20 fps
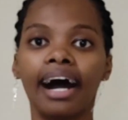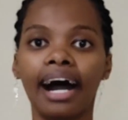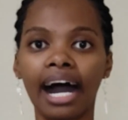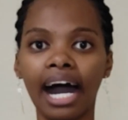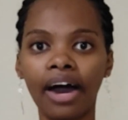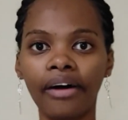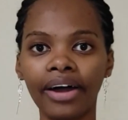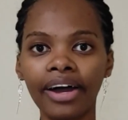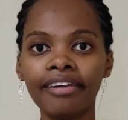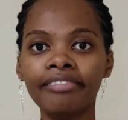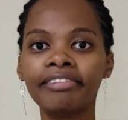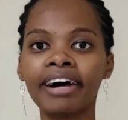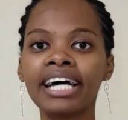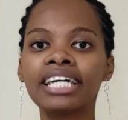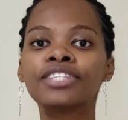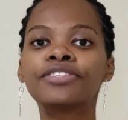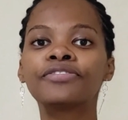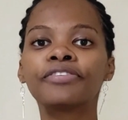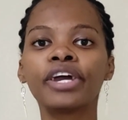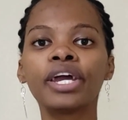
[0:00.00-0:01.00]
However,
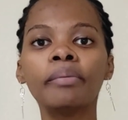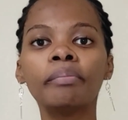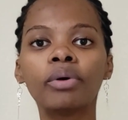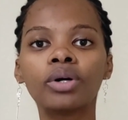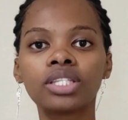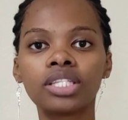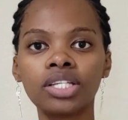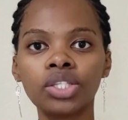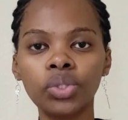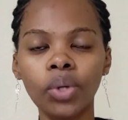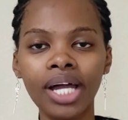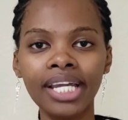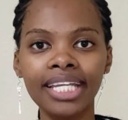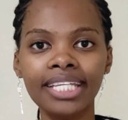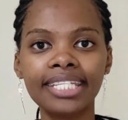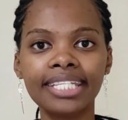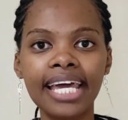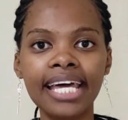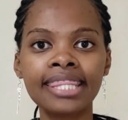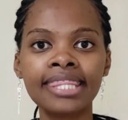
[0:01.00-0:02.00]
it's very important to
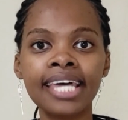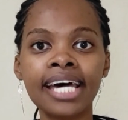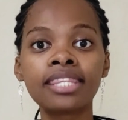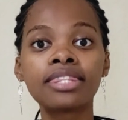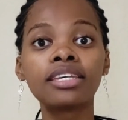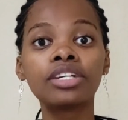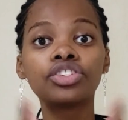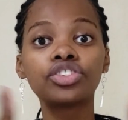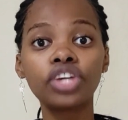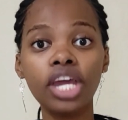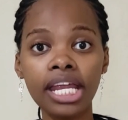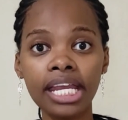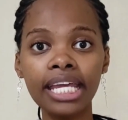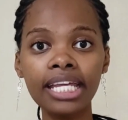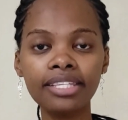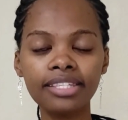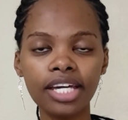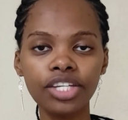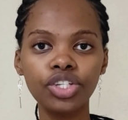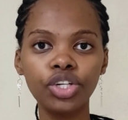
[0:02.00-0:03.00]
understand that the
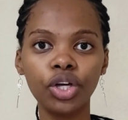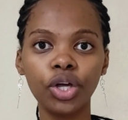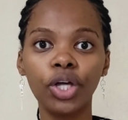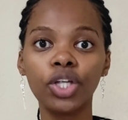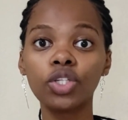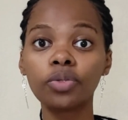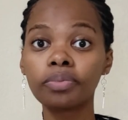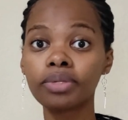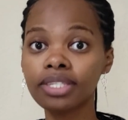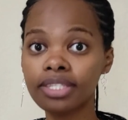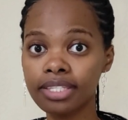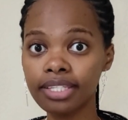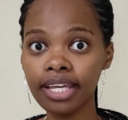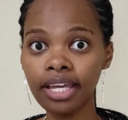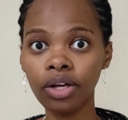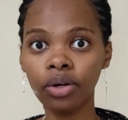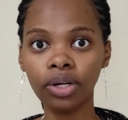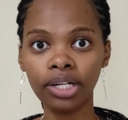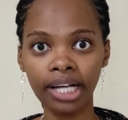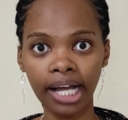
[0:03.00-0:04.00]
trainees that you're going to be
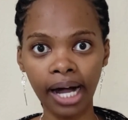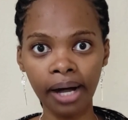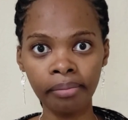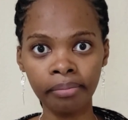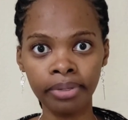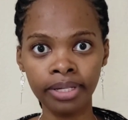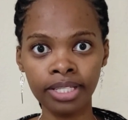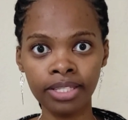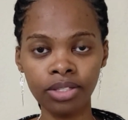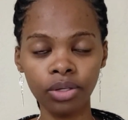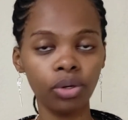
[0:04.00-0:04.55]
seeing on campus,